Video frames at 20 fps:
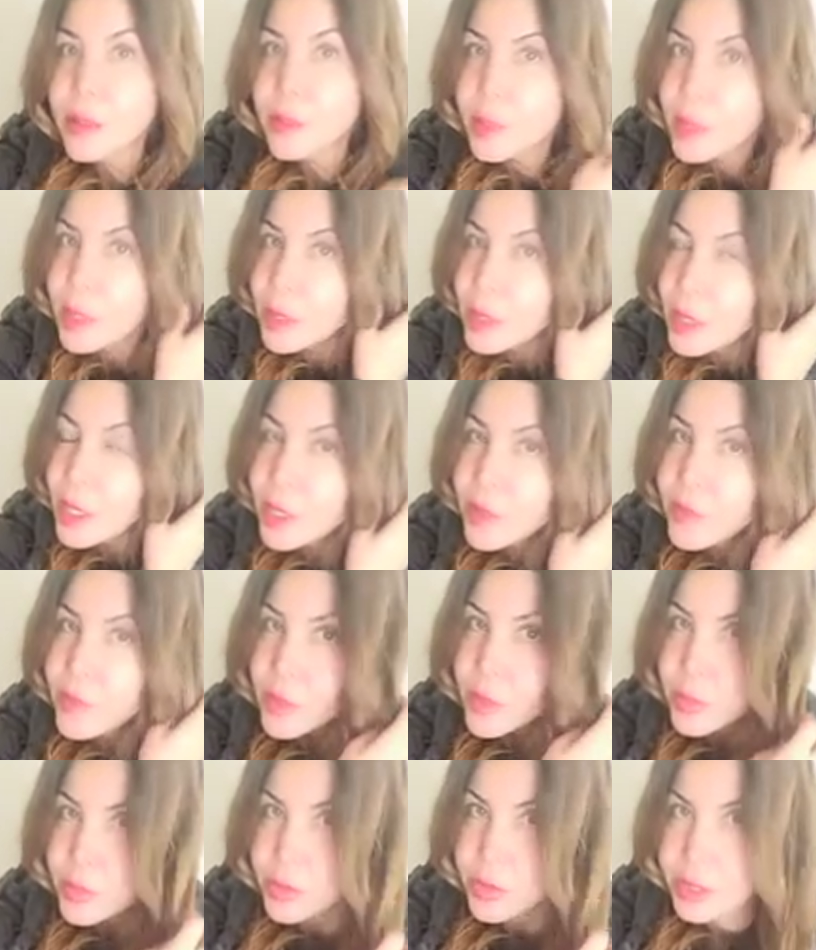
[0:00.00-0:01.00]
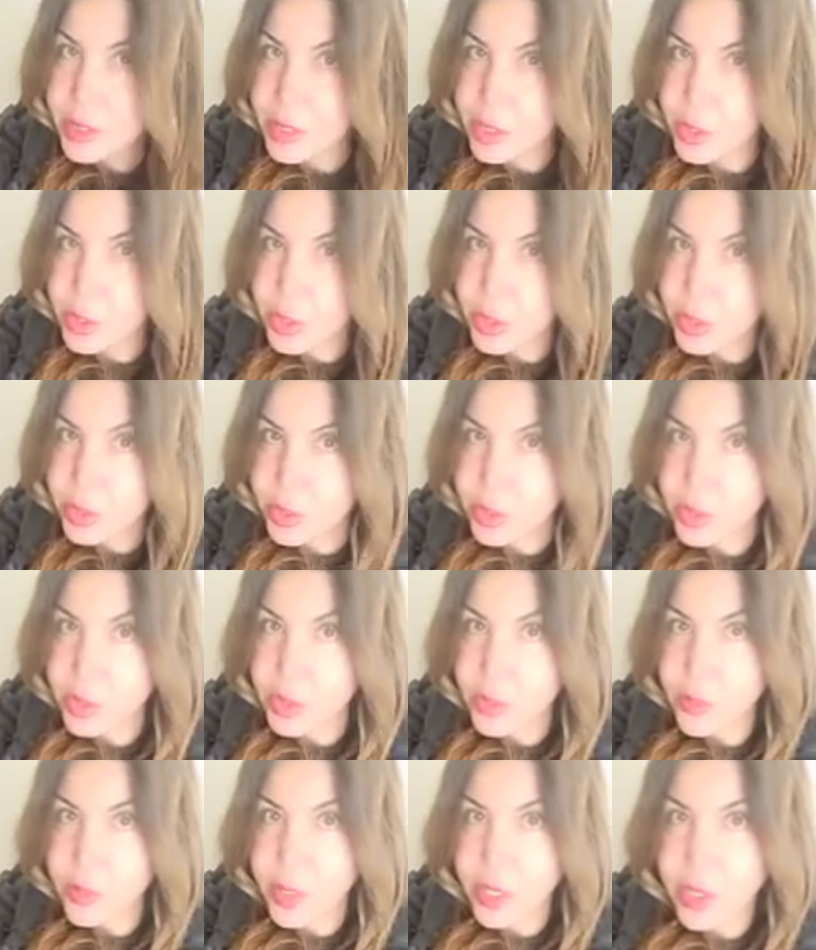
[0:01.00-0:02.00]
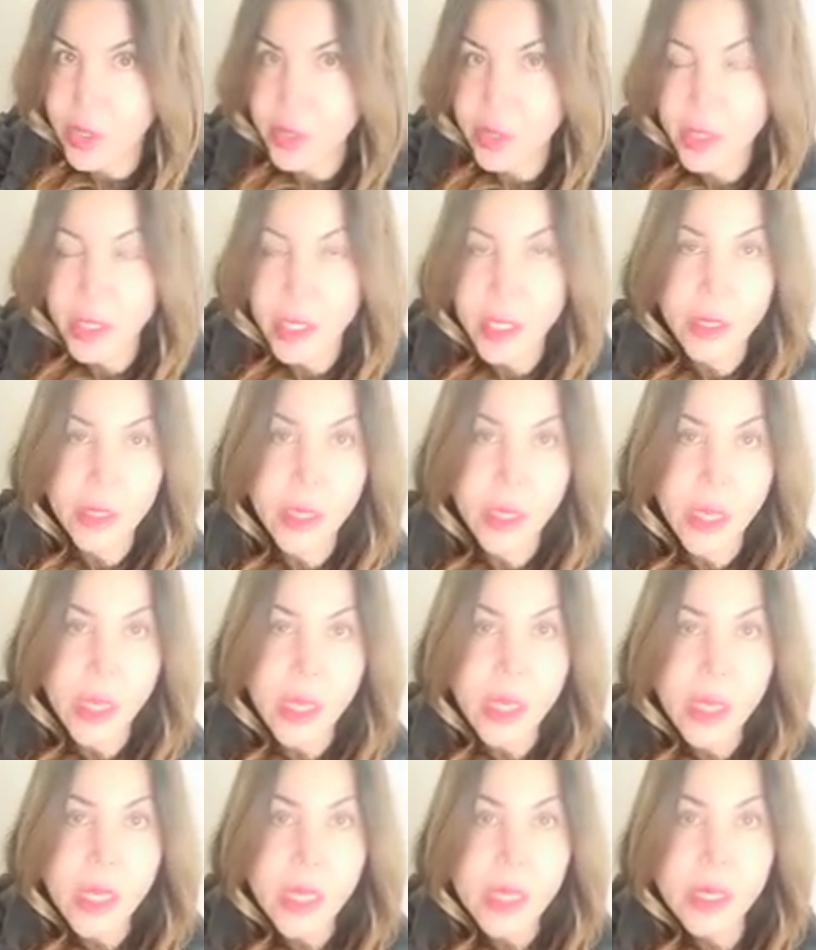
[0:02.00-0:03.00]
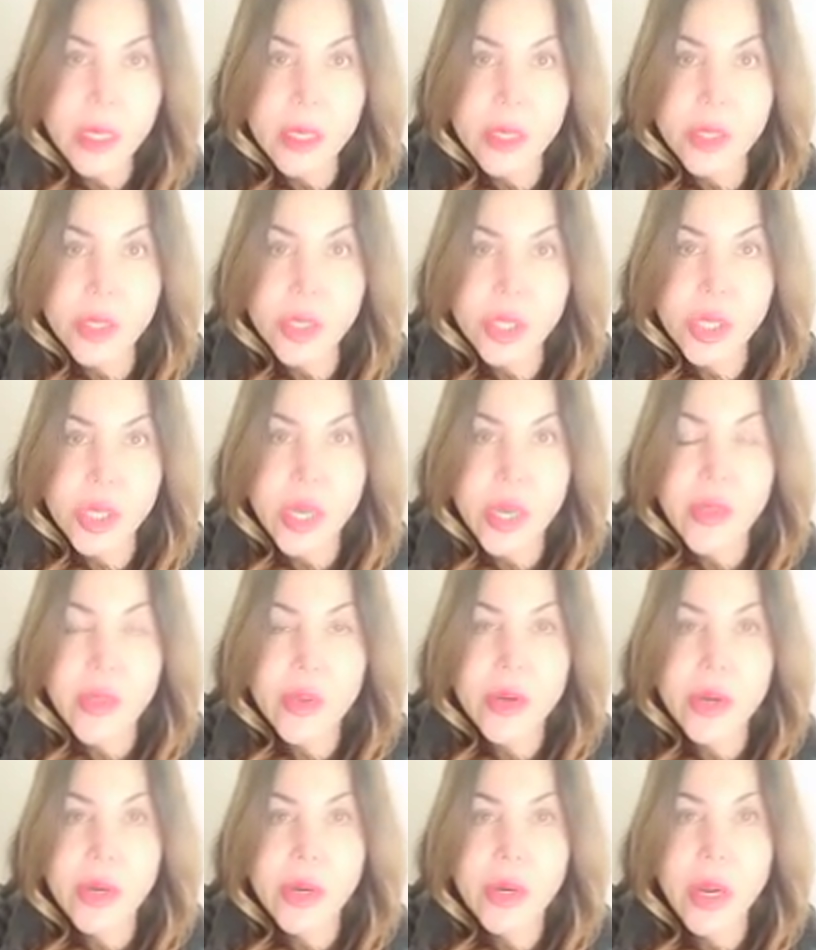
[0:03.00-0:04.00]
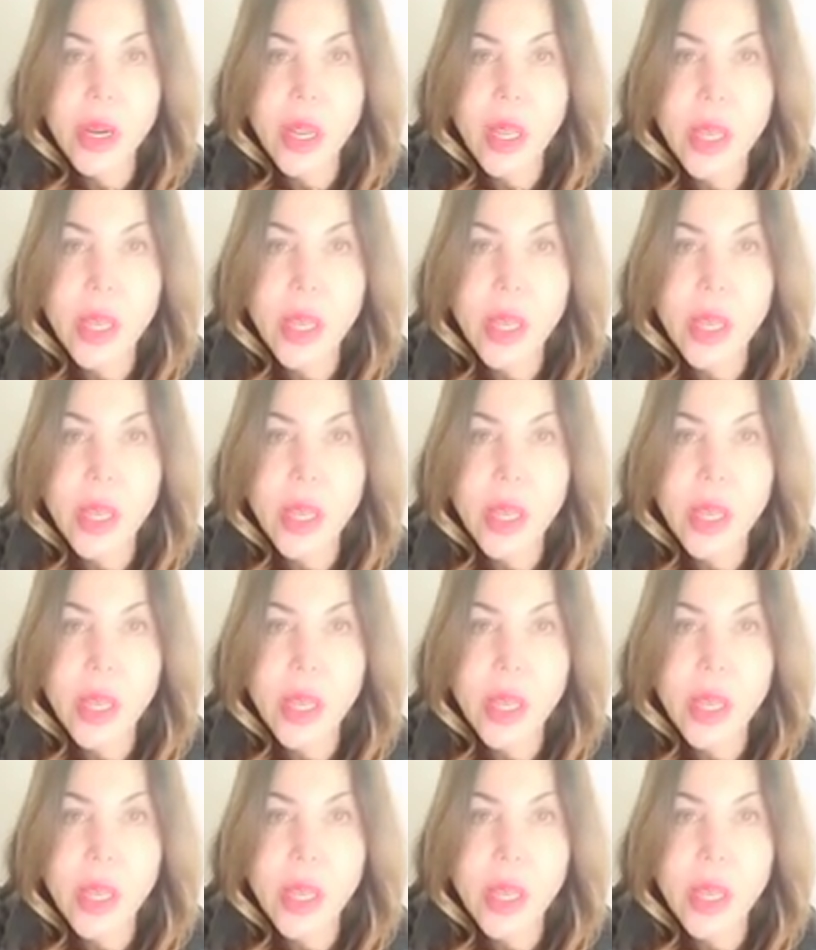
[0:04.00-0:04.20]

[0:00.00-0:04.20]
a lot of the procedures do parallel each other,